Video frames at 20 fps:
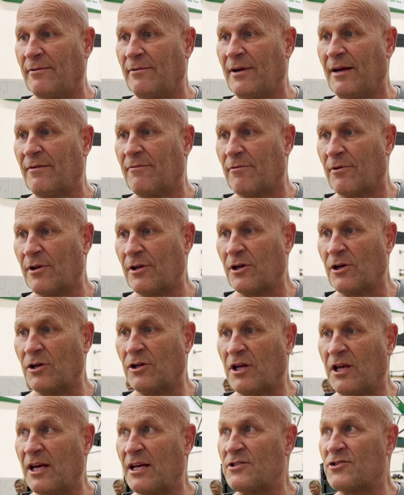We have really
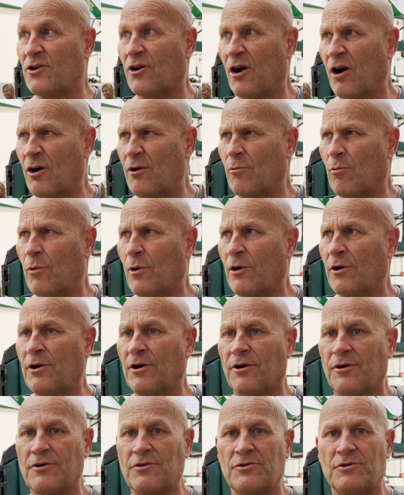good kids, they're hard
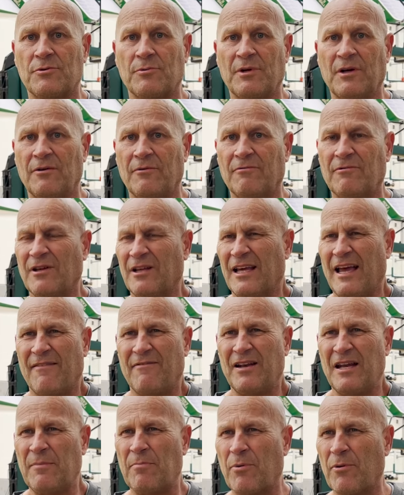workers. We don't really
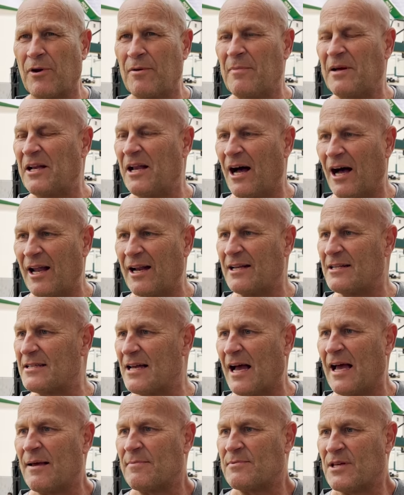have any prima donna
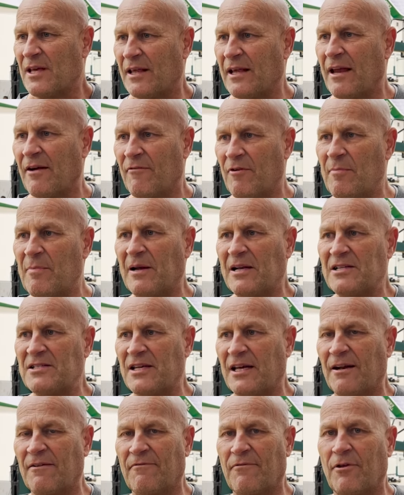types. I think everybody's
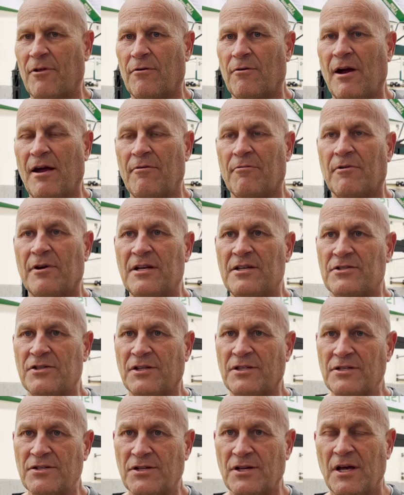in it for the right
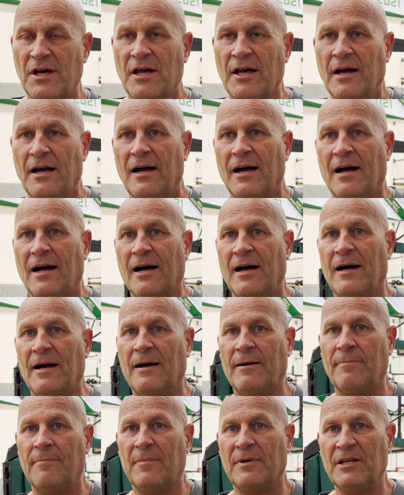reasons.
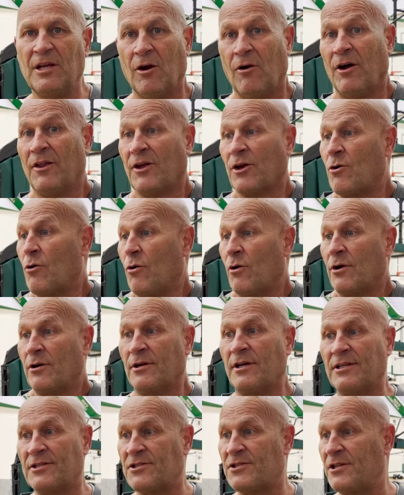On the court,
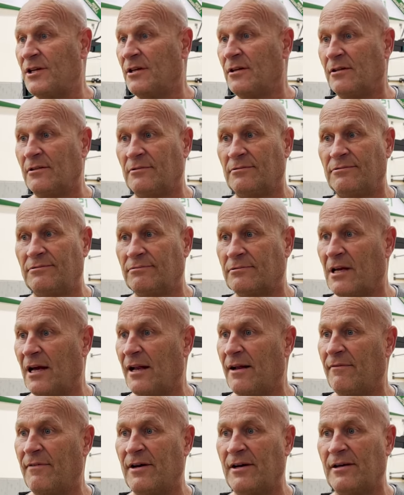it's still
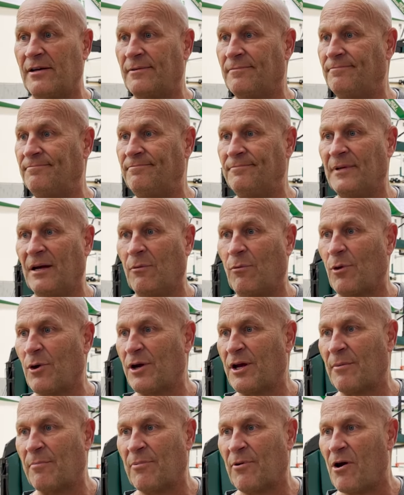kind of a
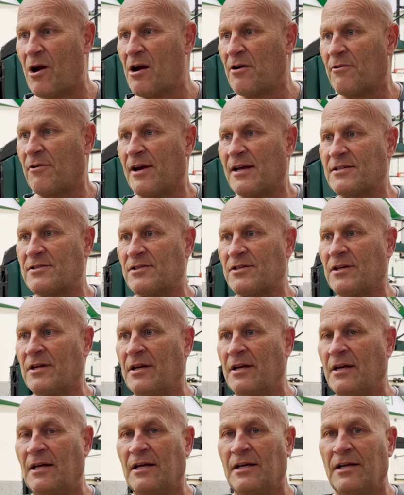work in progress.
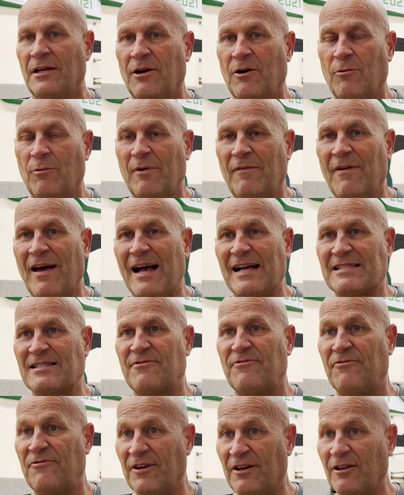We've
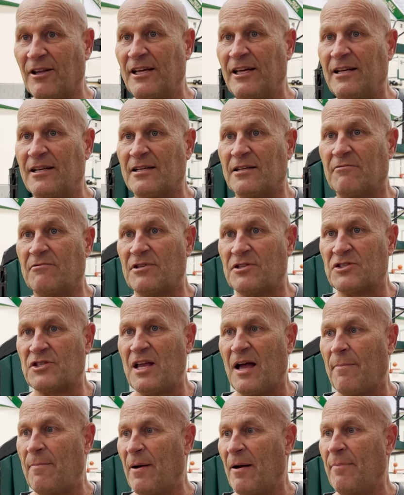asked Philly to
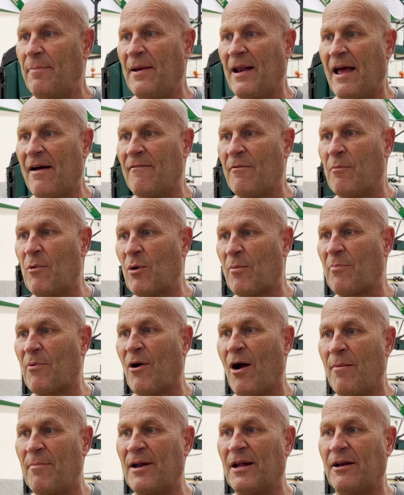step up and have a more
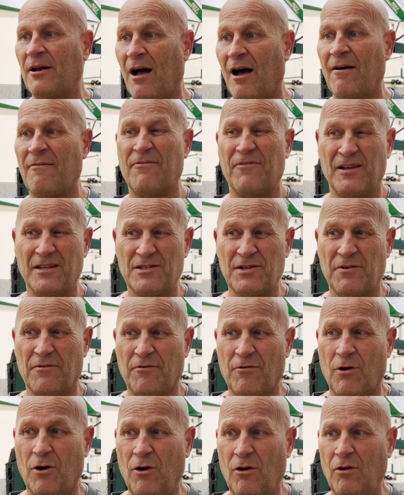prominent
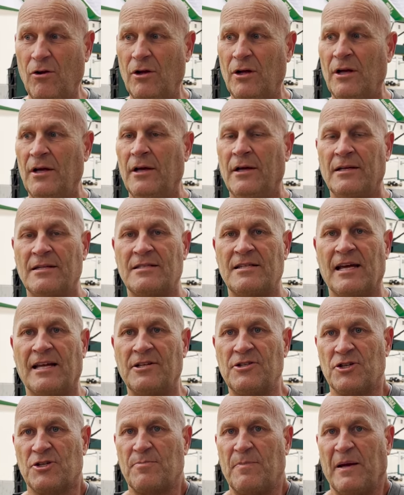offensive role instead
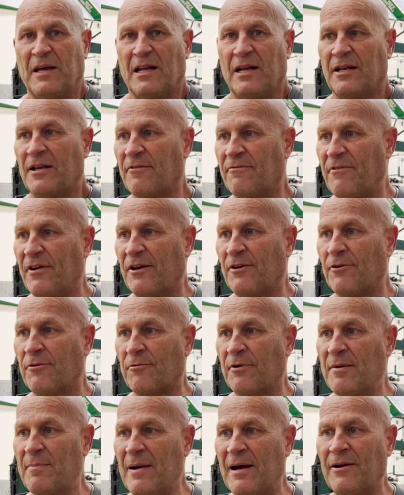of just being a defender
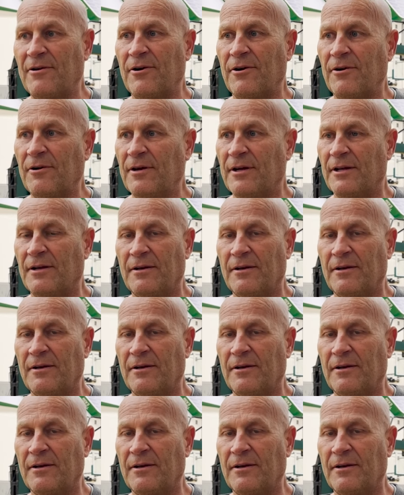rebounder.